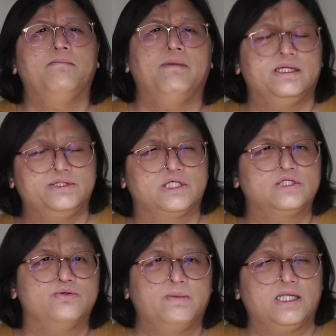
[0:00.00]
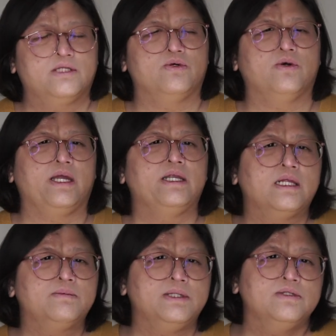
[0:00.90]
Magic Tomato, and
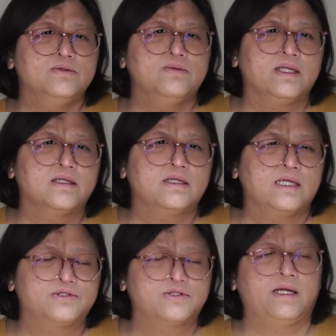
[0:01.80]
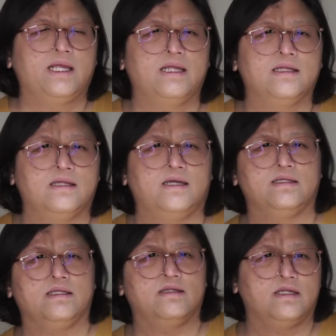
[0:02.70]
I'll be doing and trying
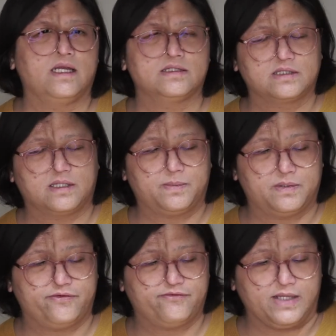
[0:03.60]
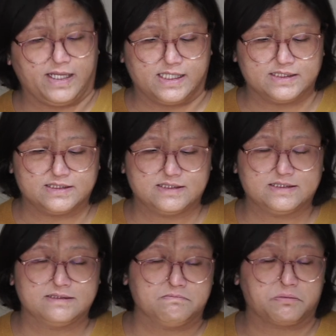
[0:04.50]
that in the next couple of
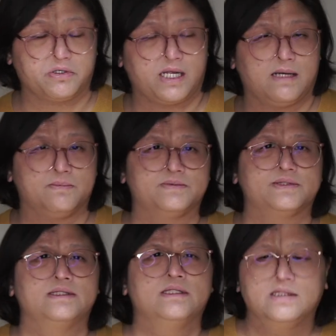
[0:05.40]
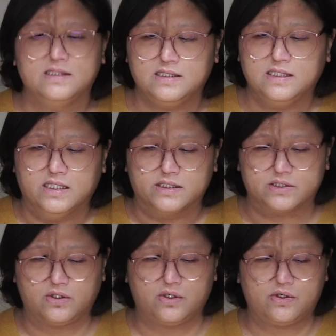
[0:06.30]
days perhaps.
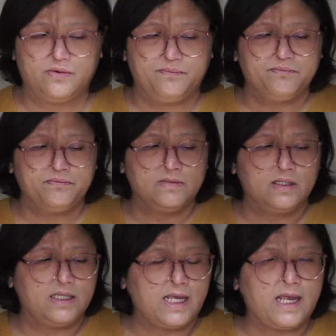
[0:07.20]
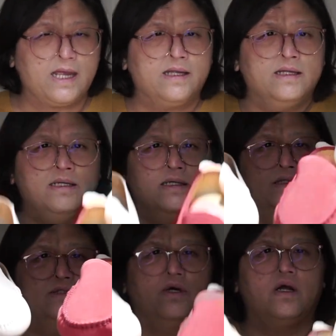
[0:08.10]
So yeah,
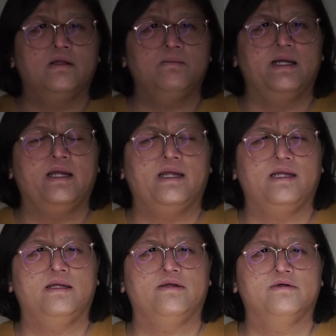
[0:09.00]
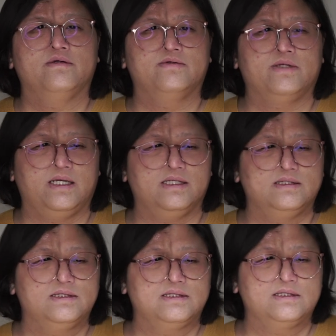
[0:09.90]
to all my
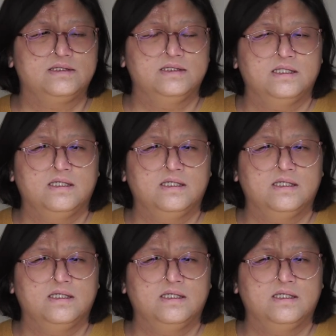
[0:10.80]
friends,